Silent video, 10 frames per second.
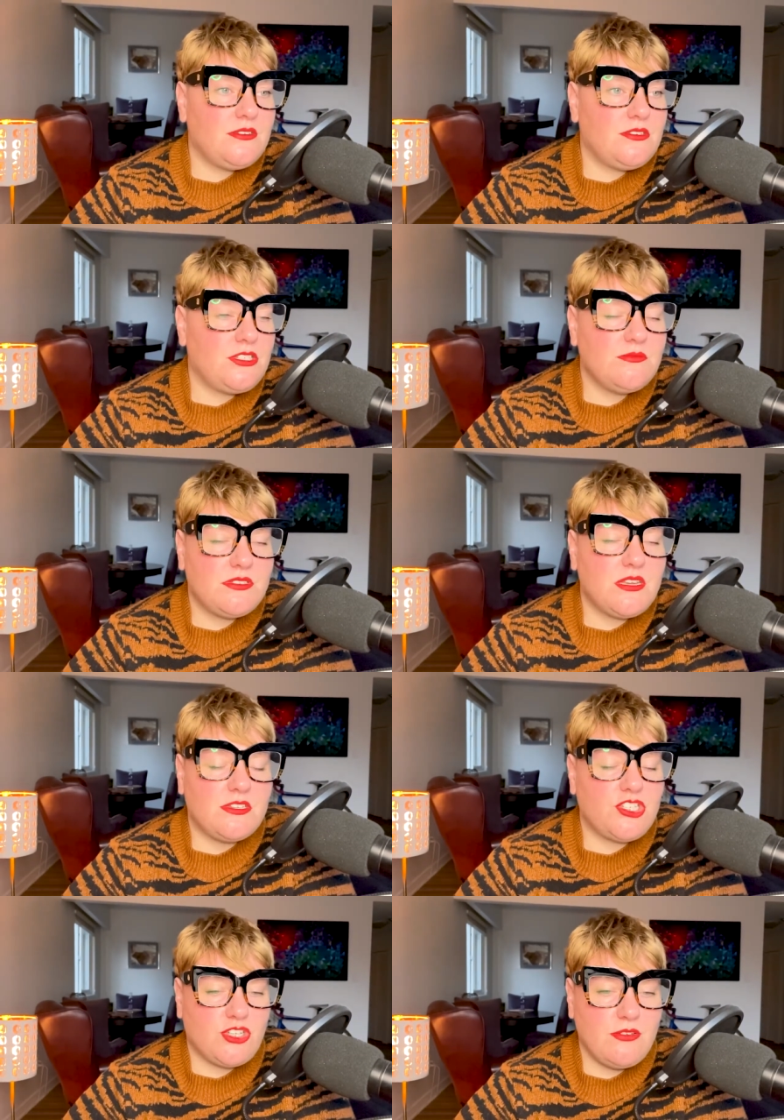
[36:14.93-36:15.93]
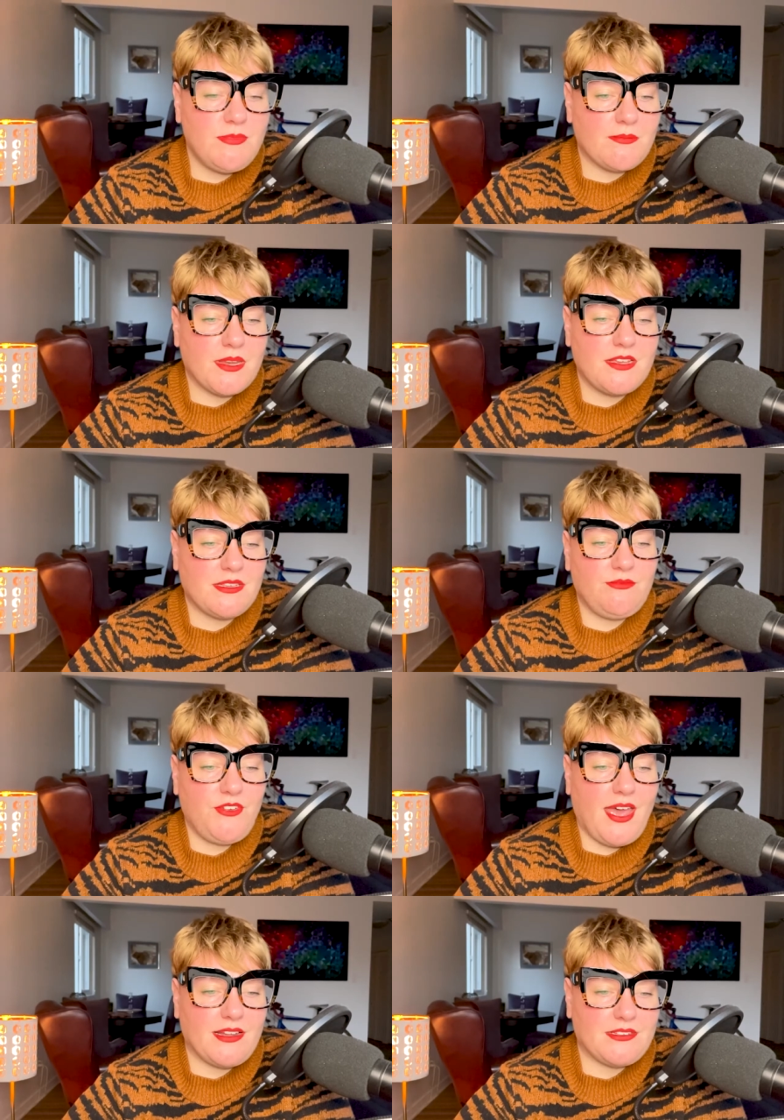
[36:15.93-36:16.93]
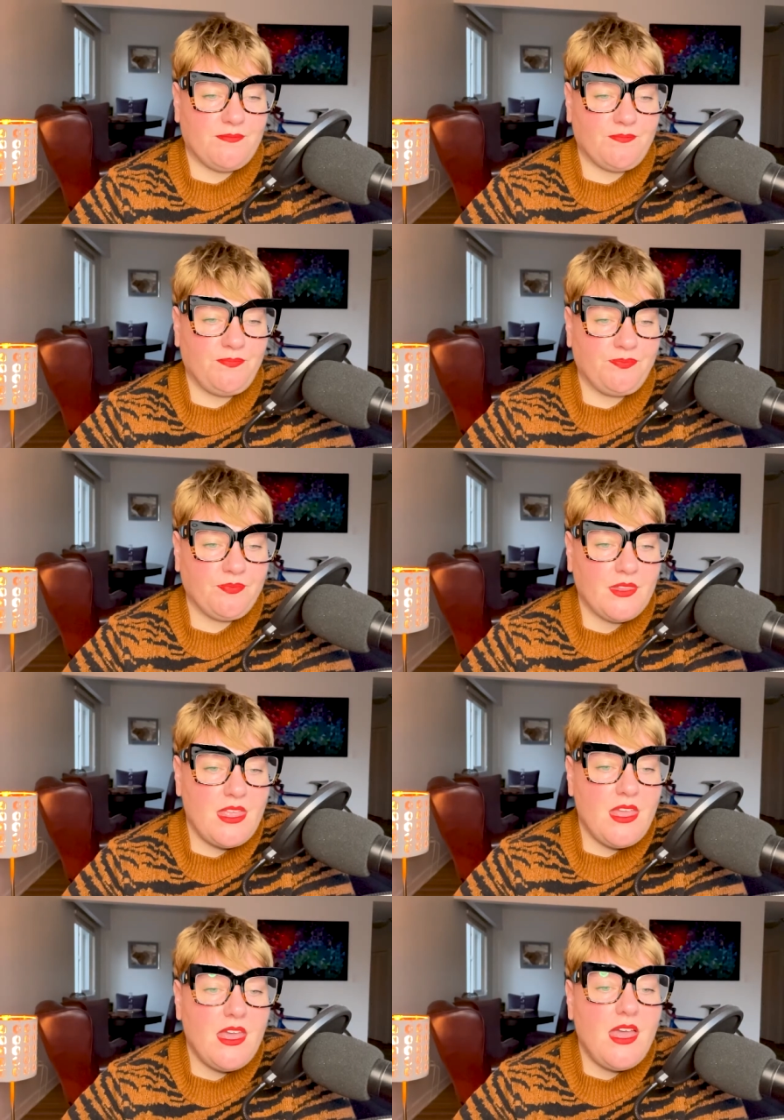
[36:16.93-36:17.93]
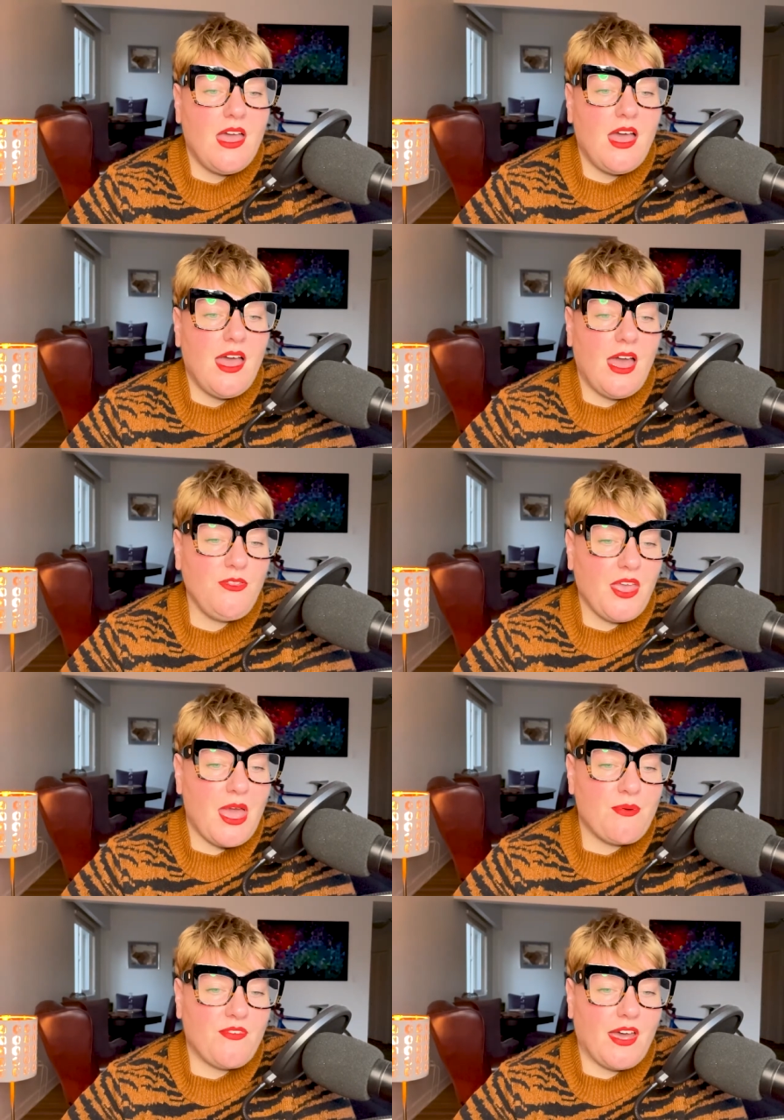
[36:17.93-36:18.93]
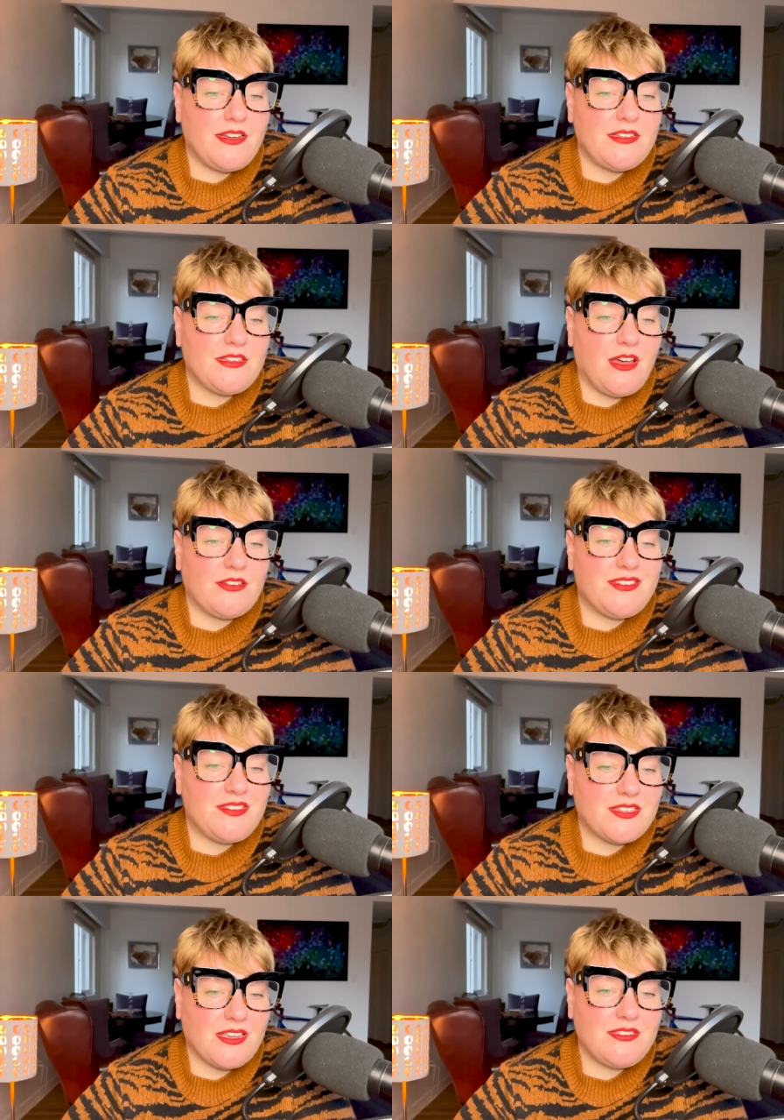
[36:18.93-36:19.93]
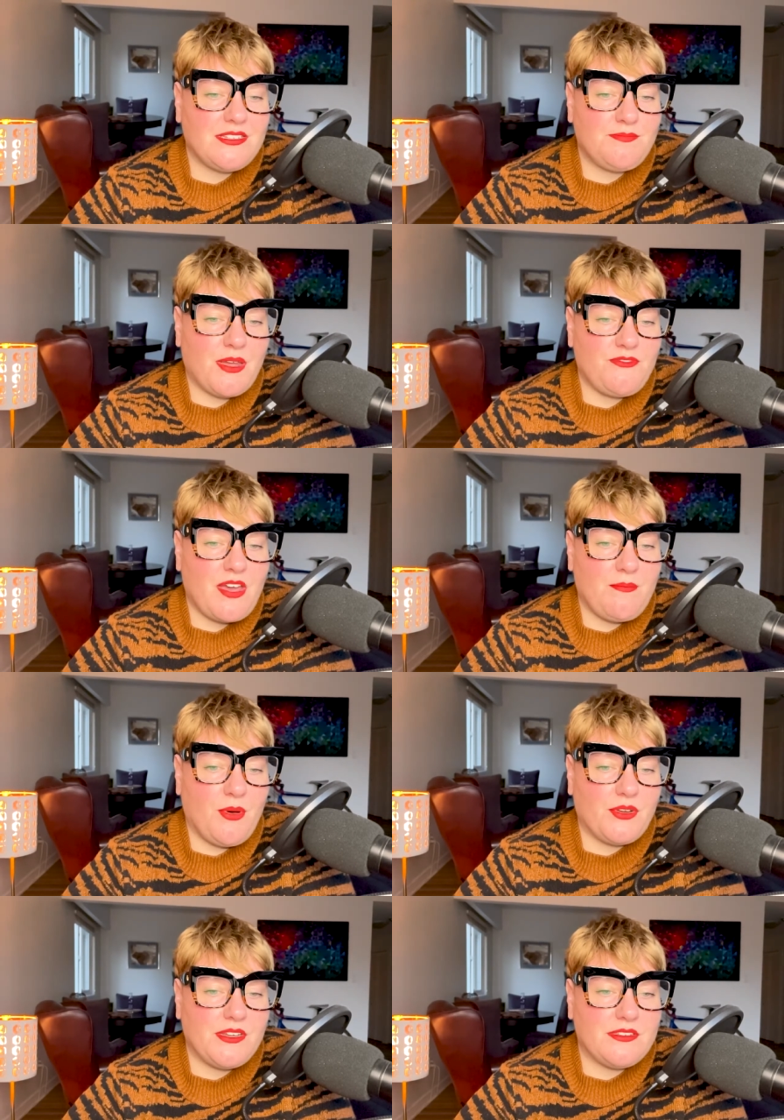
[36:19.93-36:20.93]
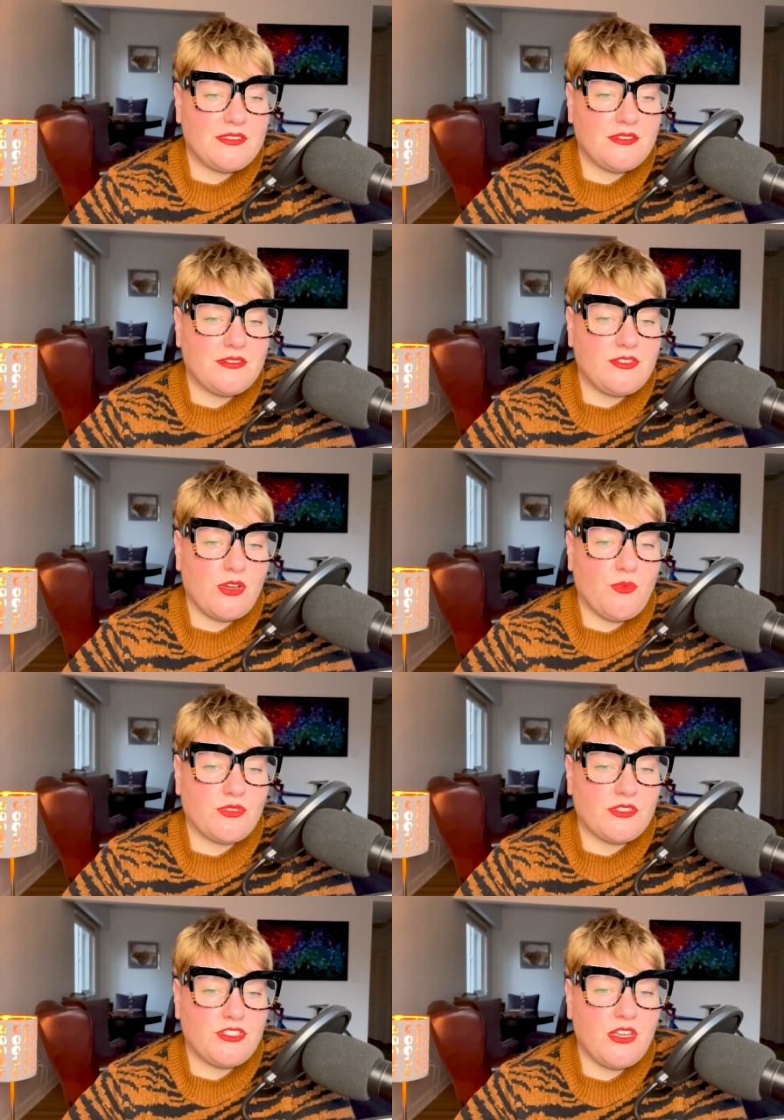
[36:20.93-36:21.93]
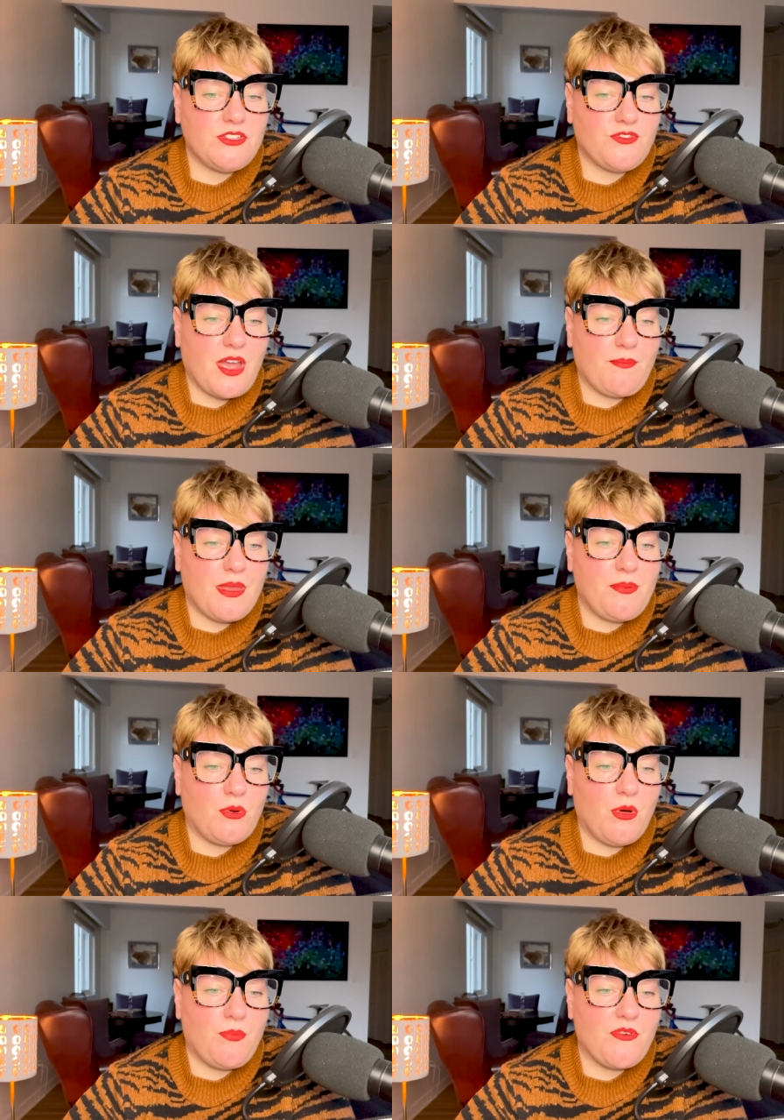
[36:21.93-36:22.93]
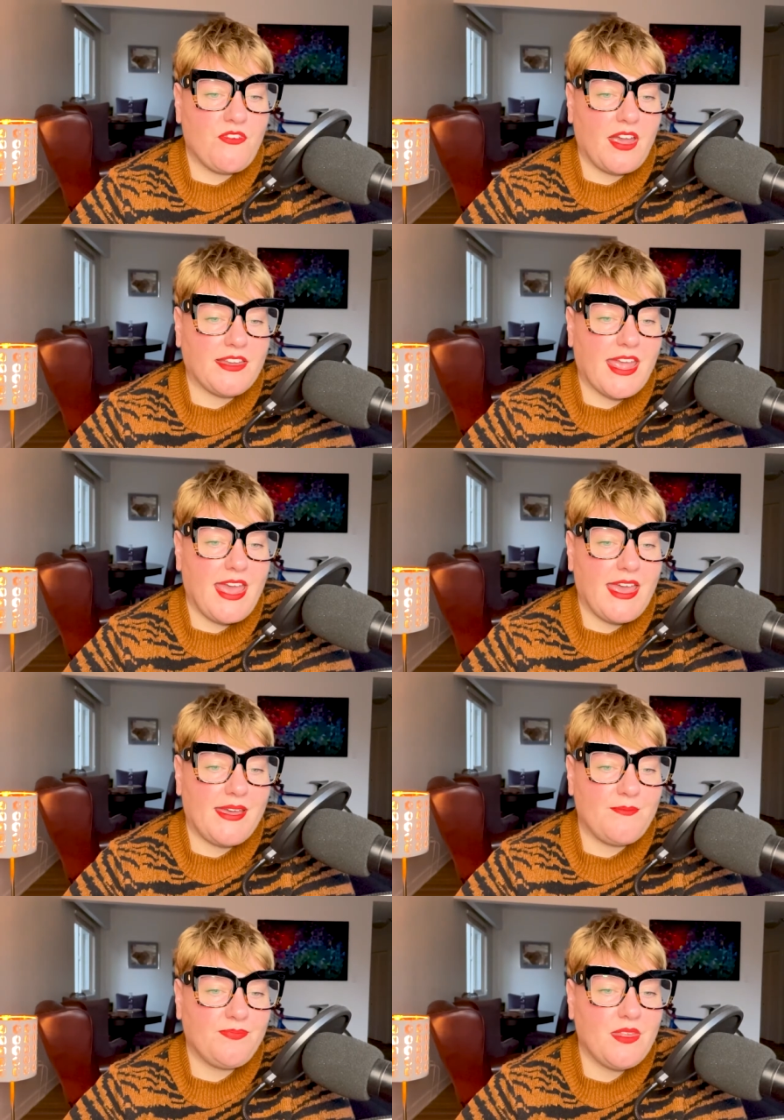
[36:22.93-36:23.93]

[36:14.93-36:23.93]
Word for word: She was assuming because I'm fat. Healthcare providers are disgusted by fat bodies, don't want to touch fat people or provide care.